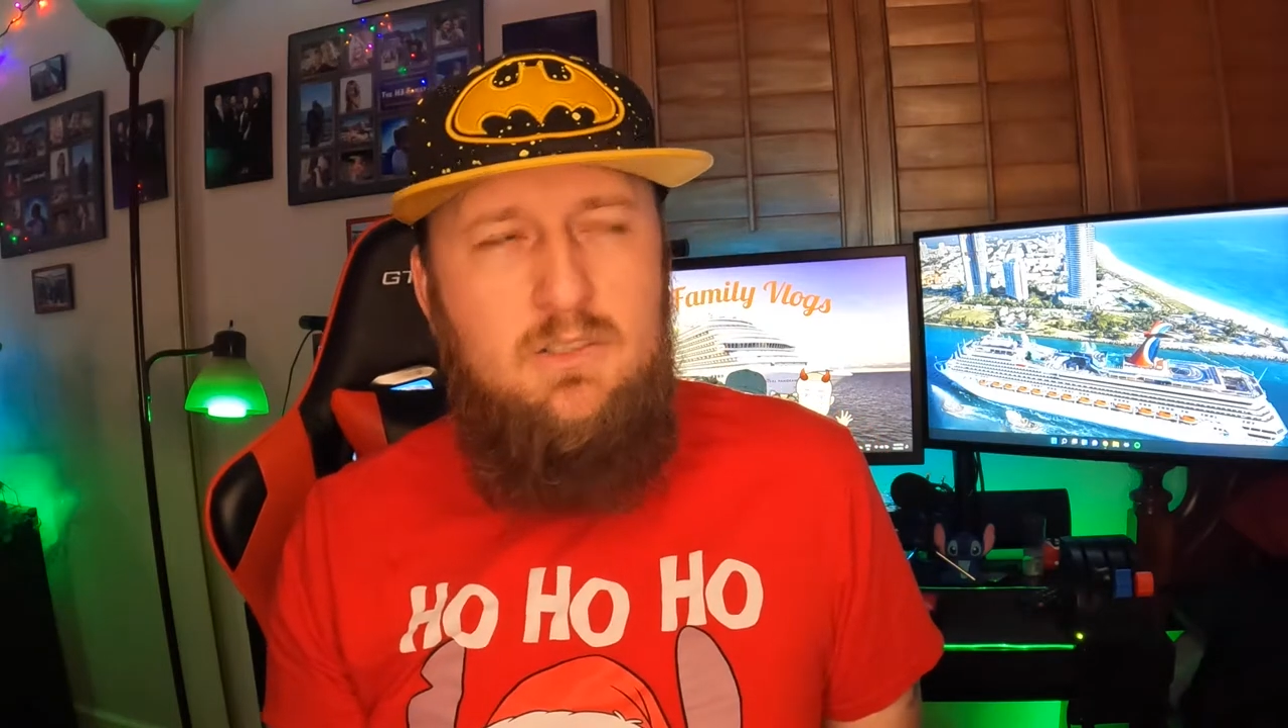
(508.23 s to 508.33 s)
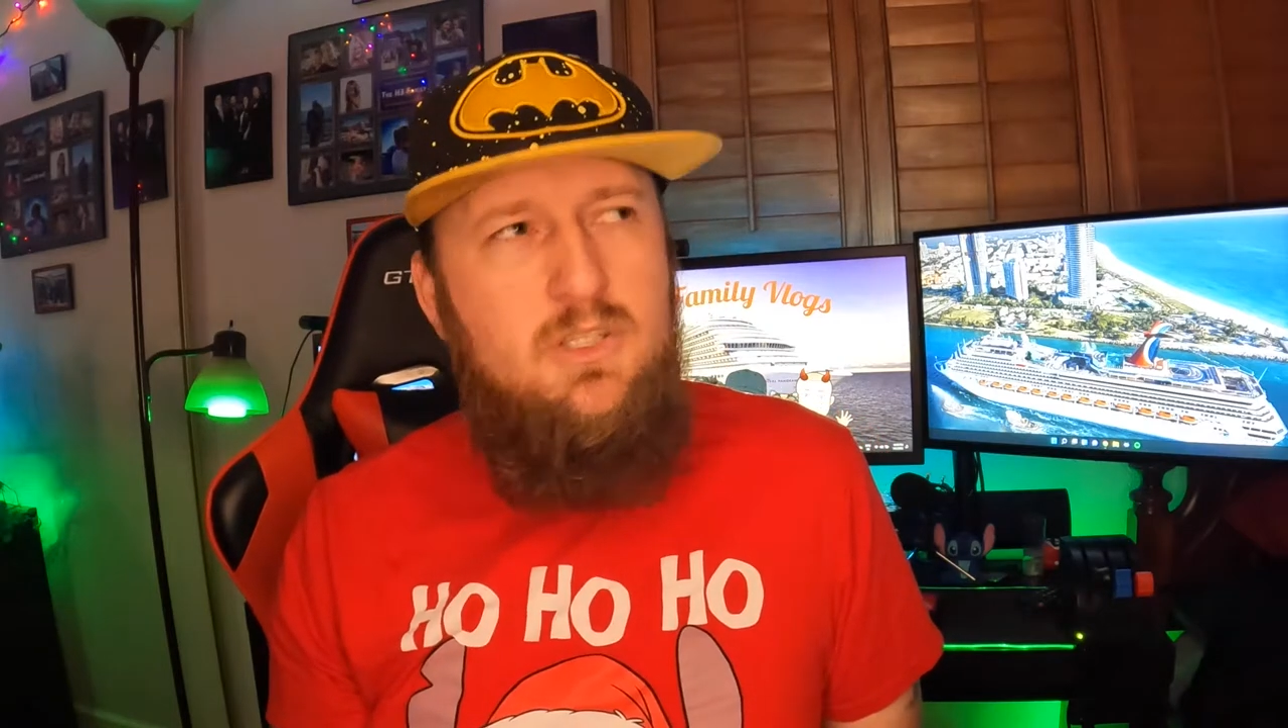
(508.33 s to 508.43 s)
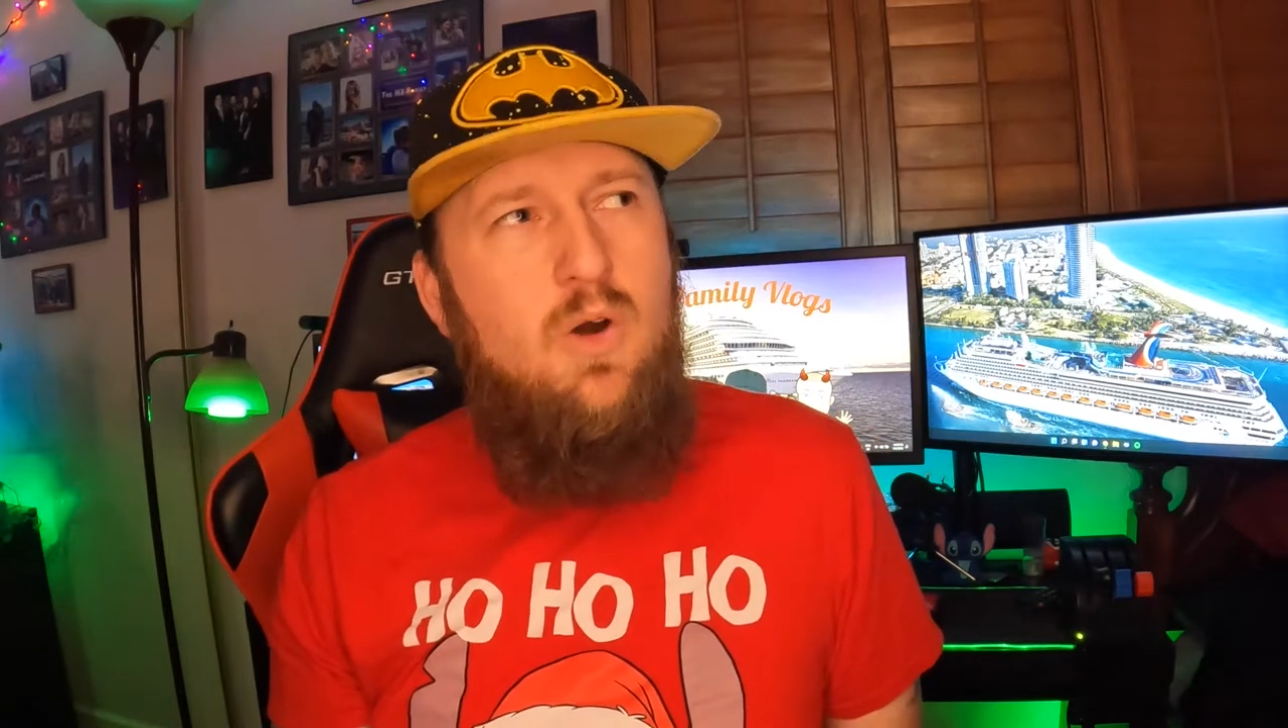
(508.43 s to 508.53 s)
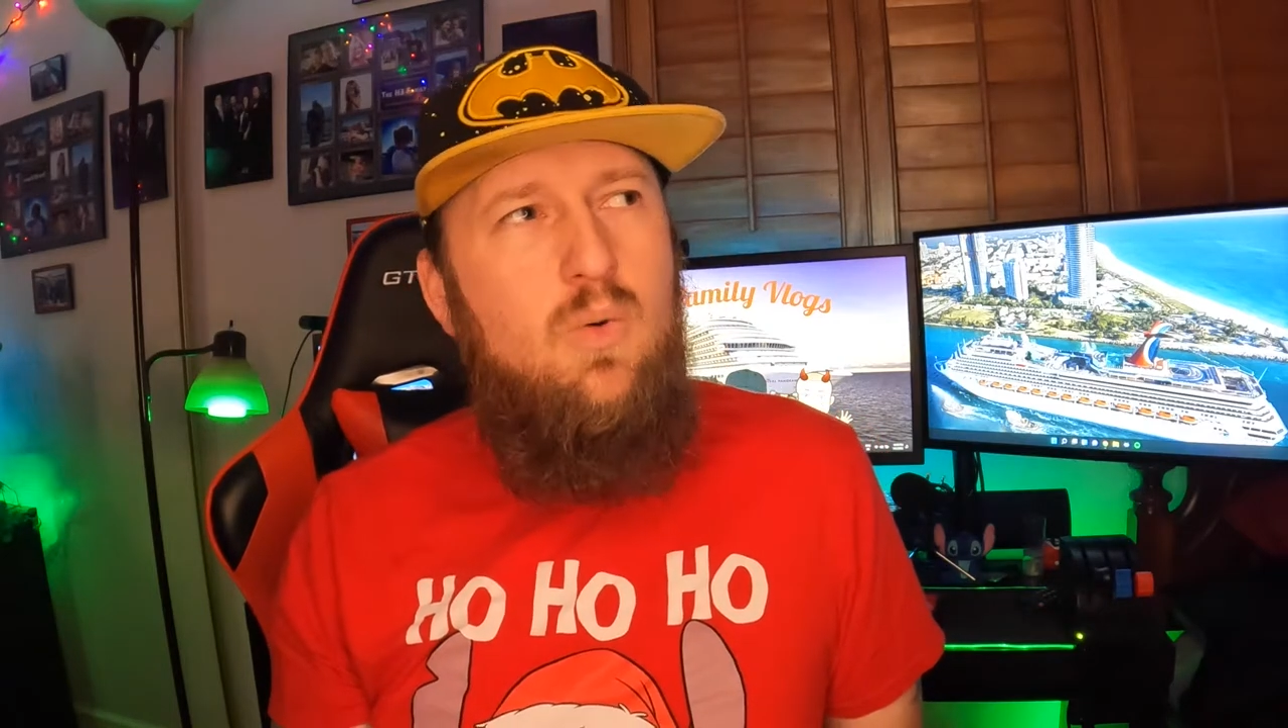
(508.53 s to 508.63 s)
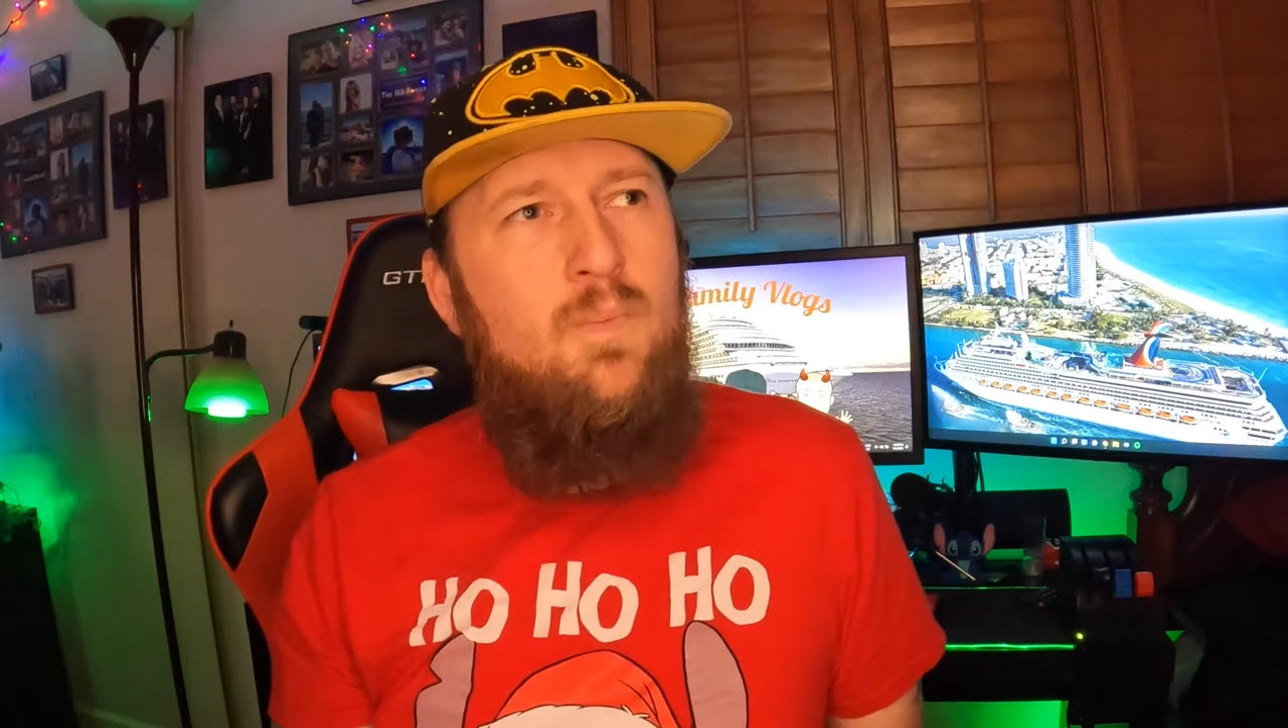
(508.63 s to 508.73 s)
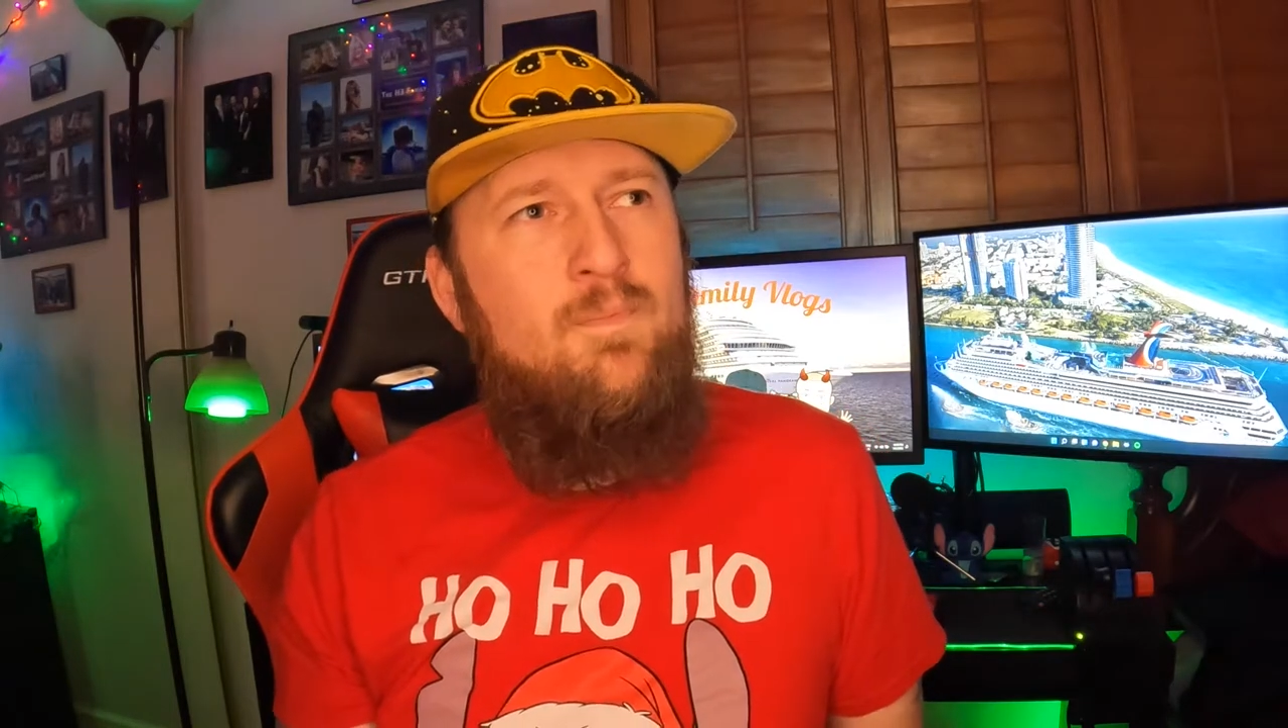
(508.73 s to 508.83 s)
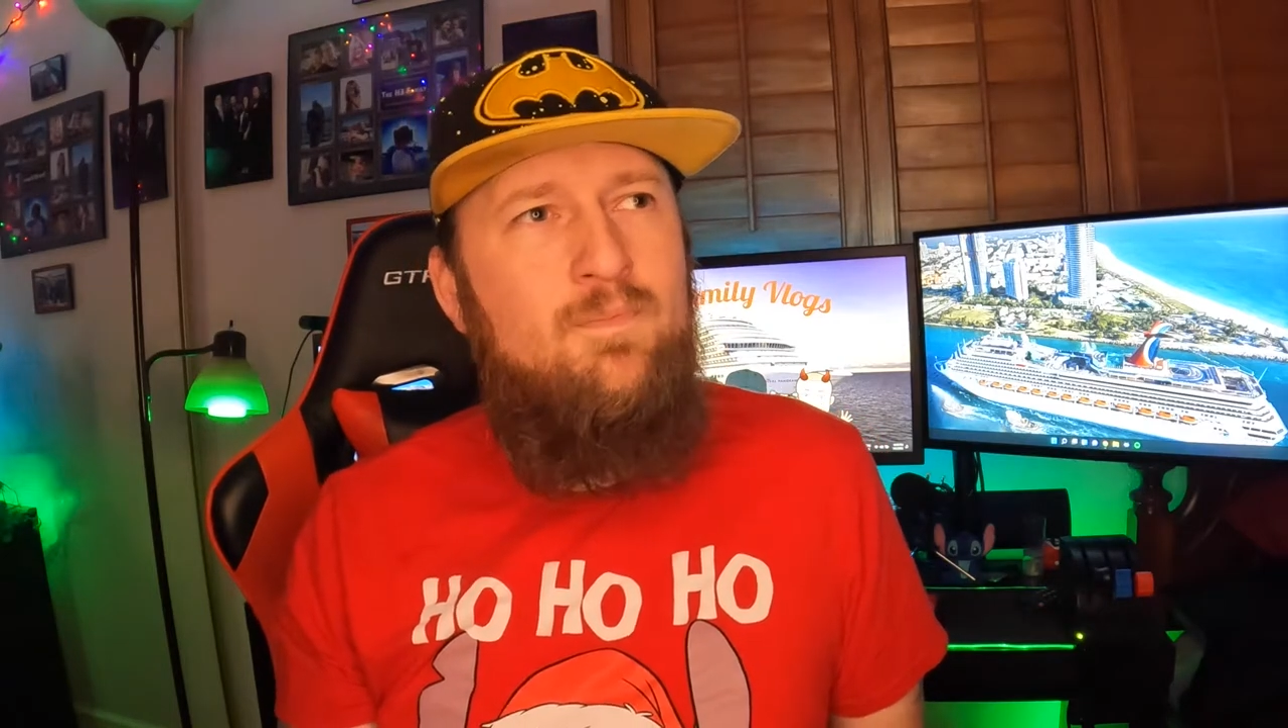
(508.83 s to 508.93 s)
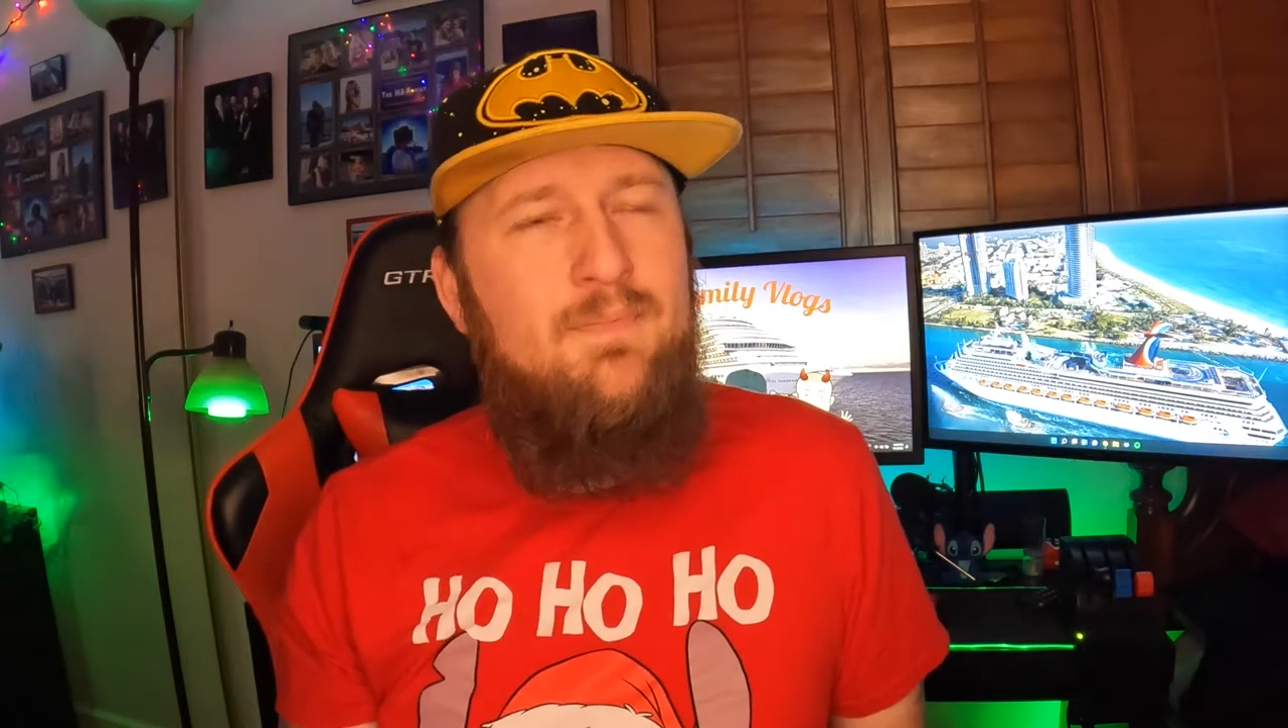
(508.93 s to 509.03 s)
So